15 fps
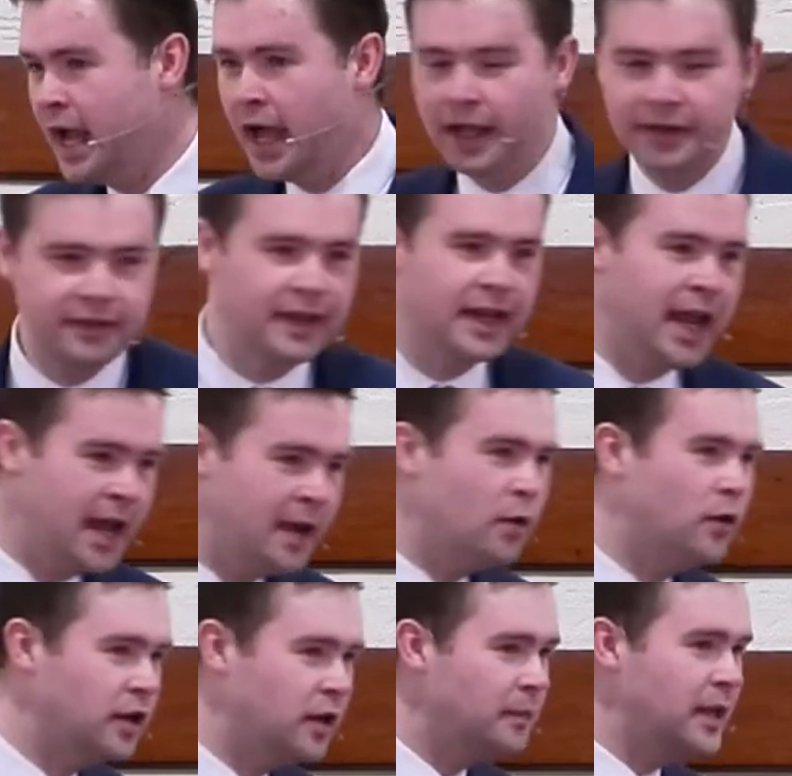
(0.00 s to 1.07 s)
and today I'm
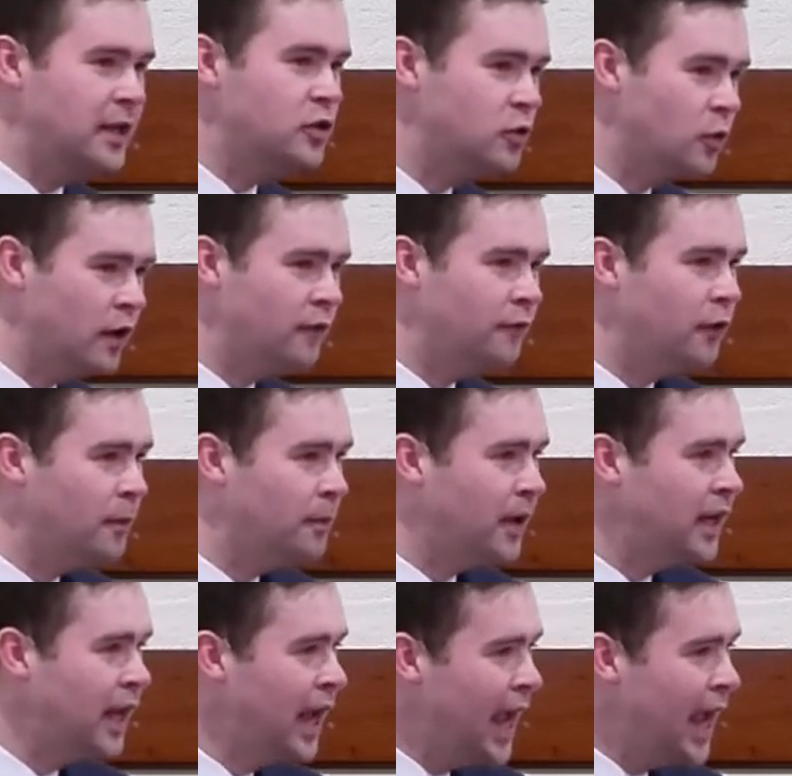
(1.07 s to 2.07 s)
going to be joyful. But